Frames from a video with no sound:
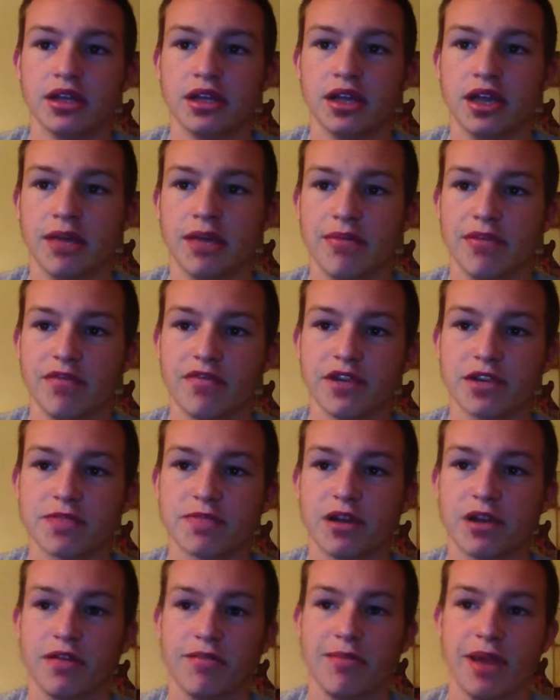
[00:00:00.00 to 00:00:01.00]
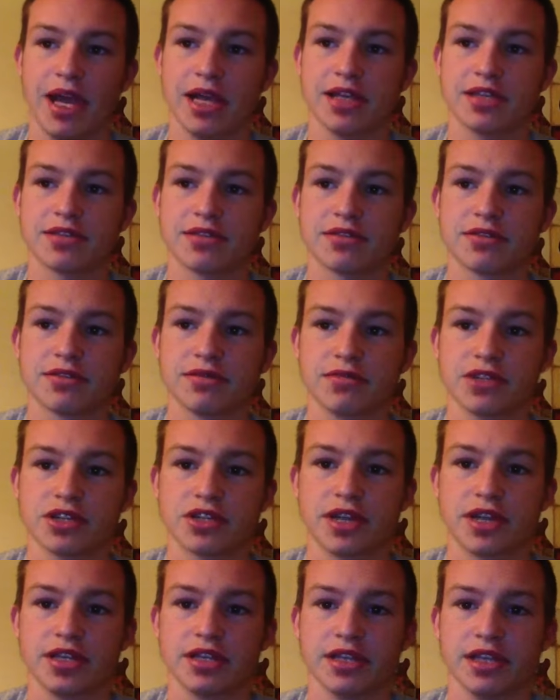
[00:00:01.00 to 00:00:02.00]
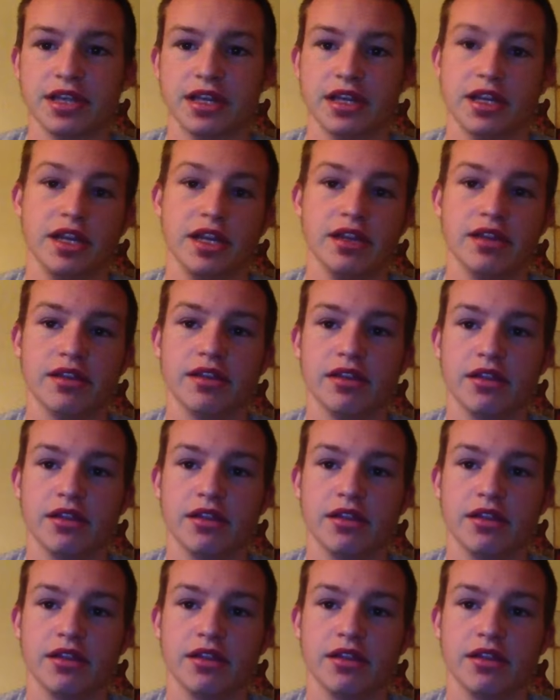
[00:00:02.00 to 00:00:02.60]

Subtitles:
The first part of Mass was translated